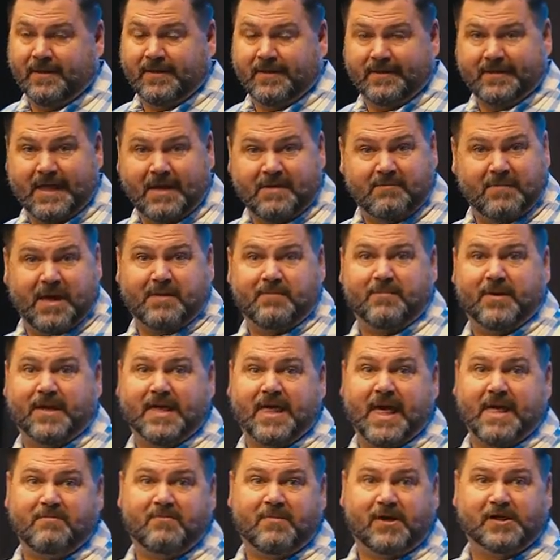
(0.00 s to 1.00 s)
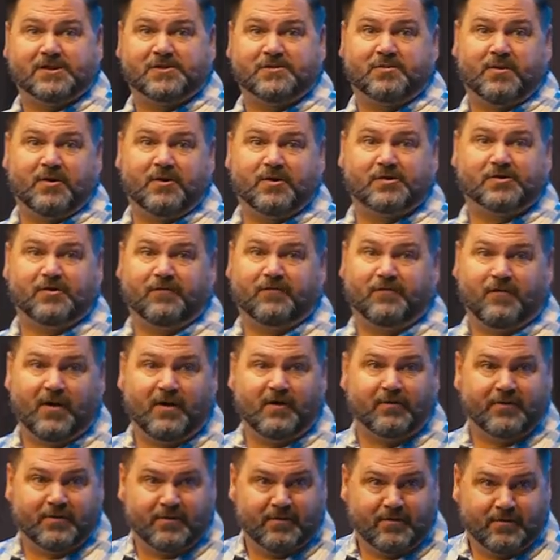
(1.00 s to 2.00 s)
That man became my spiritual
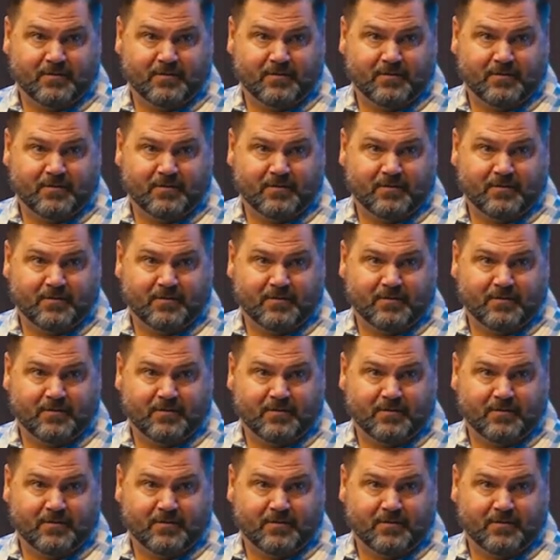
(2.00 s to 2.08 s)
father.